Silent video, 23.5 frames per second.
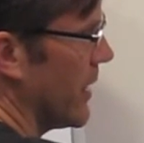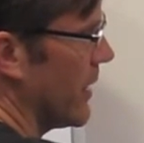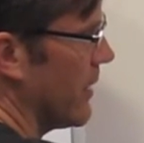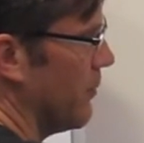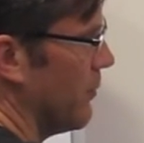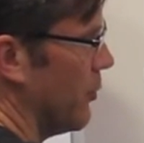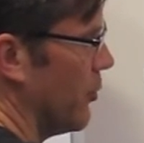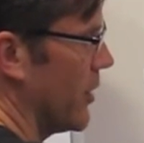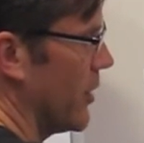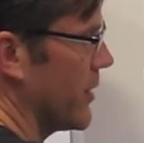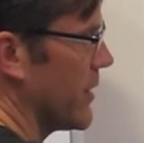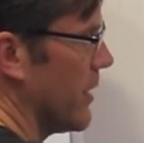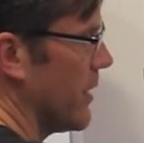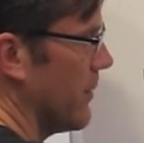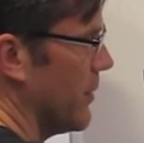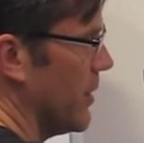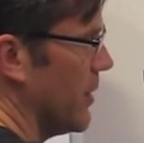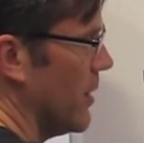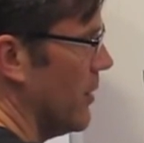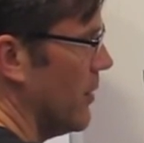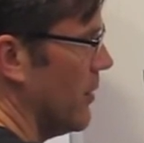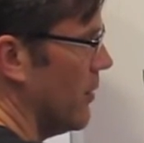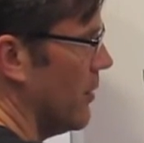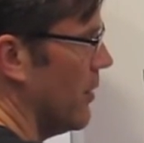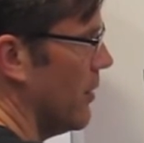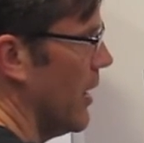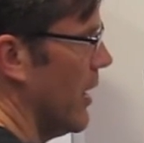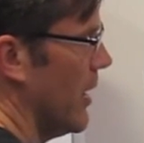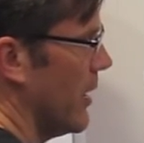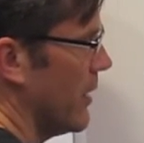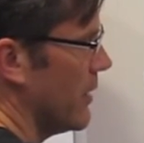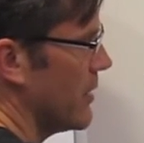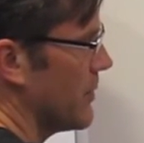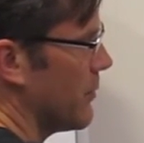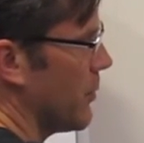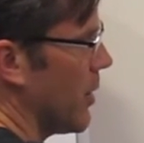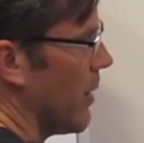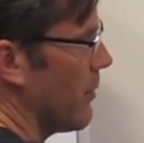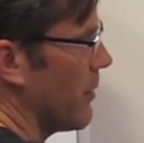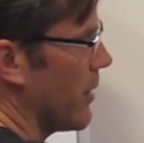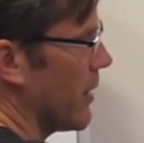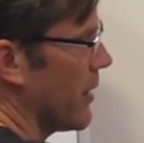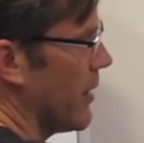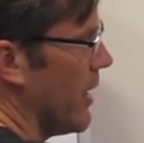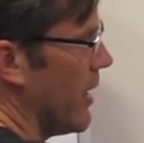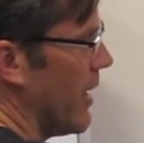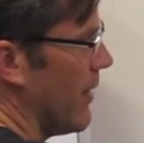data points up here is
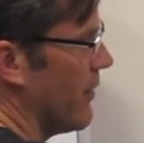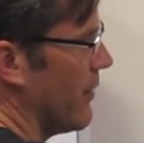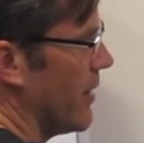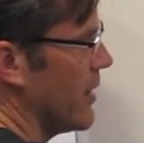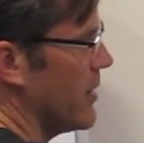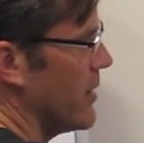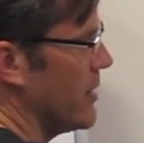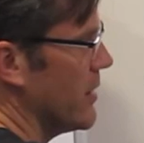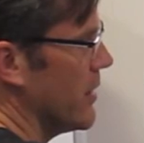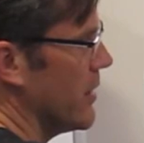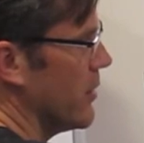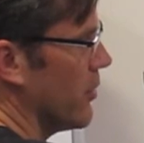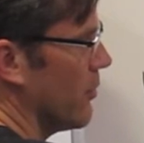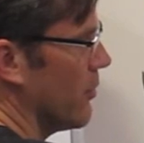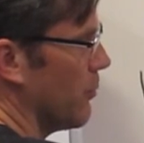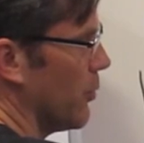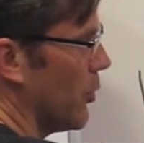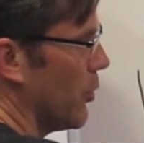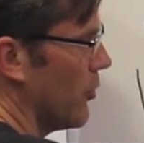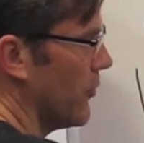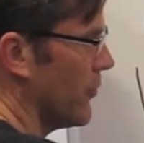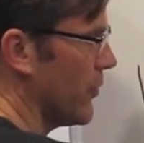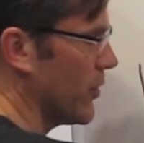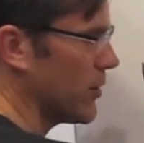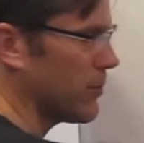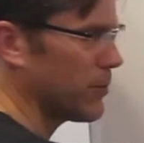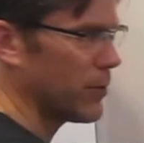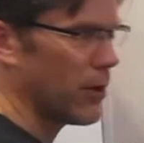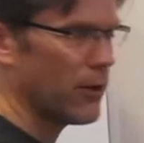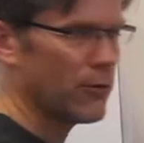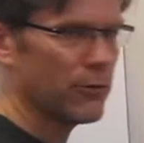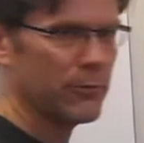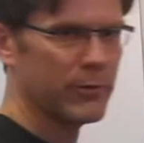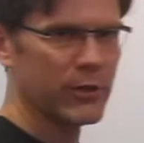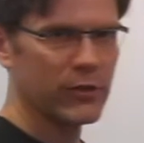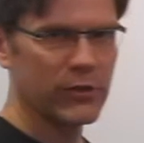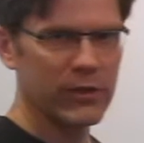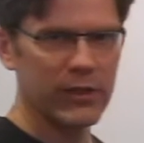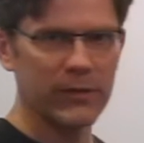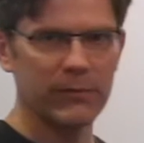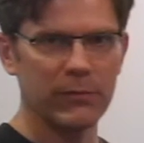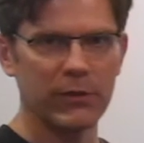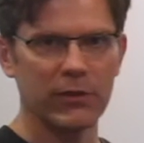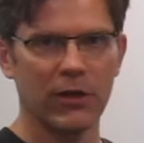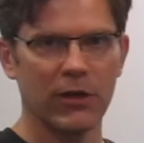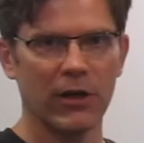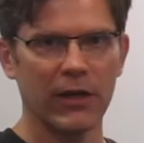probably going to have a near perfect probability
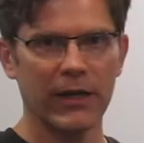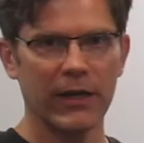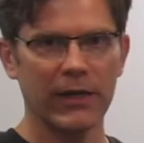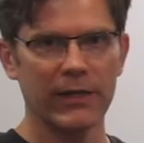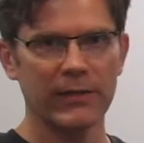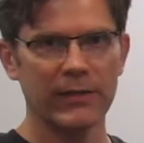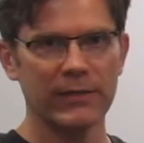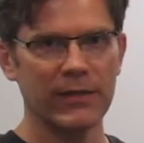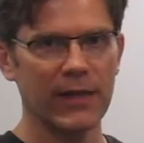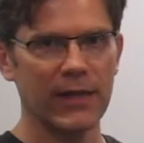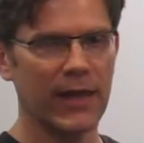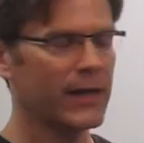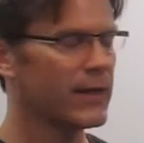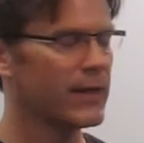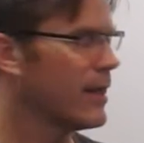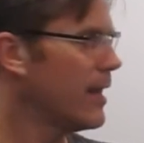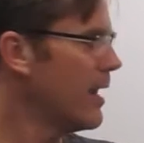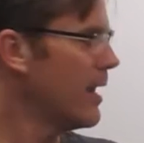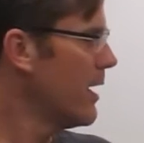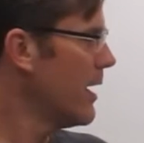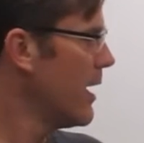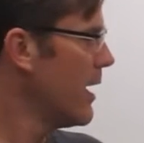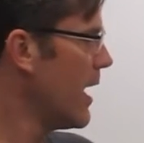of belonging into that